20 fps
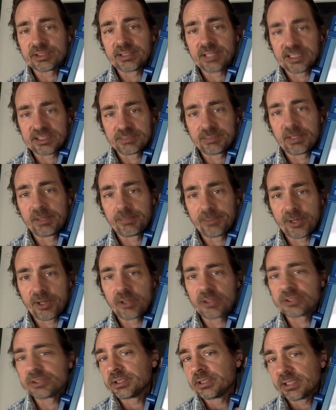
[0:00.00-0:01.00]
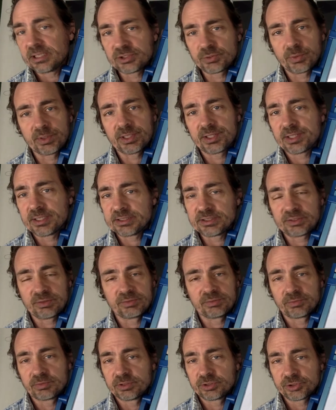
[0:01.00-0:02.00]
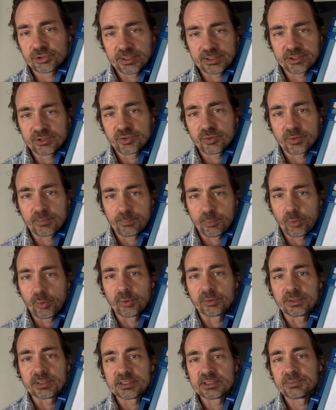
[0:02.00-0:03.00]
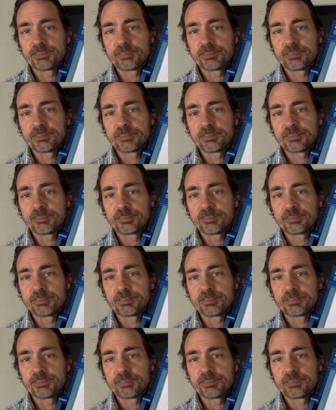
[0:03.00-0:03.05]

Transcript: That's my policy, and that's one of the things that we're trying to do in Portland is